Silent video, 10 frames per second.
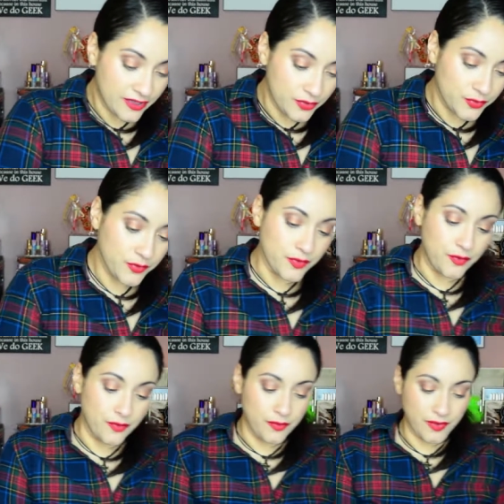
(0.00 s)

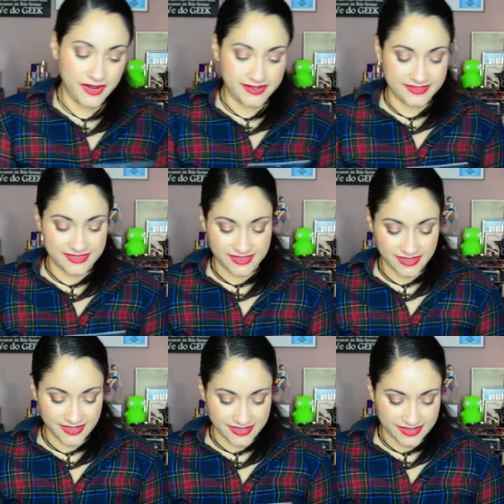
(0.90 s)
Ooh, what is
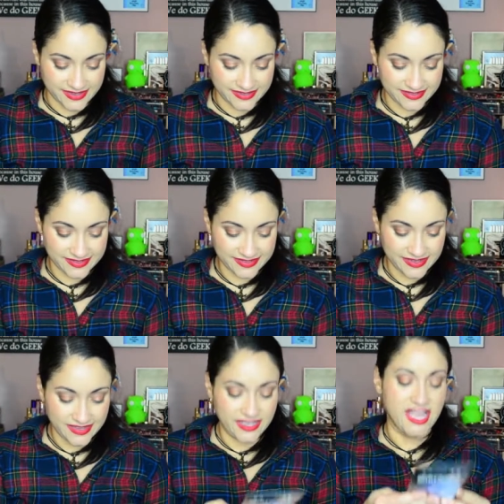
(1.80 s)
this?
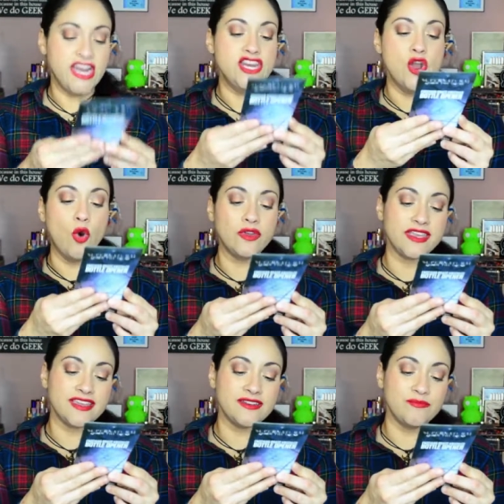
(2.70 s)

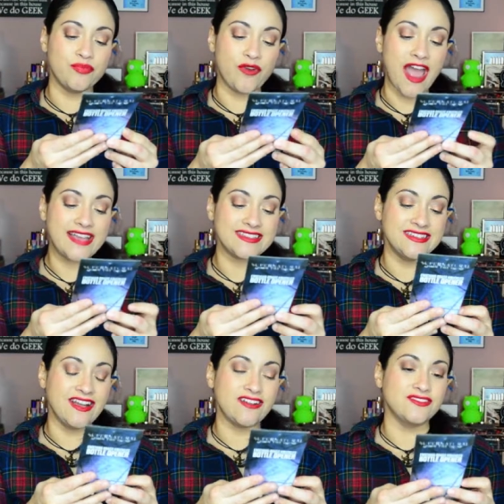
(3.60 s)
Enochian brass
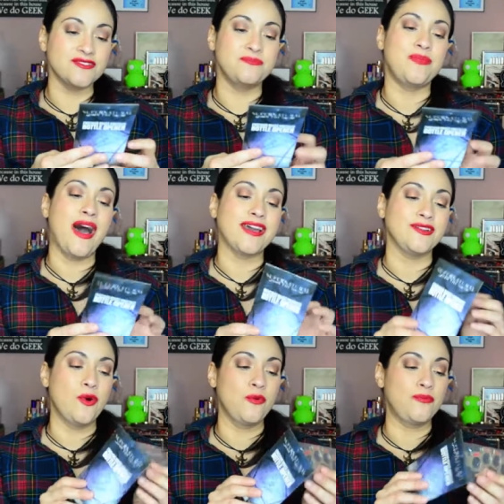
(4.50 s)
knuckles bottle
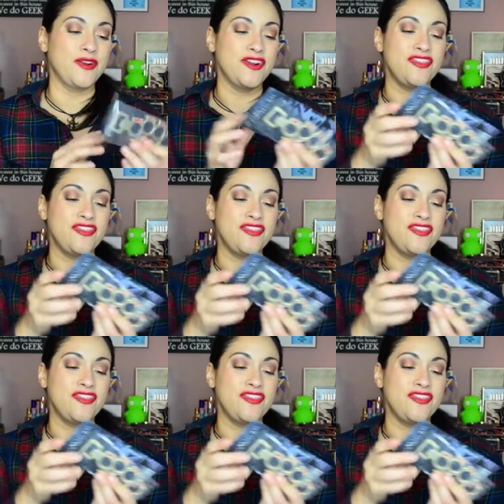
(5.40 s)
opener.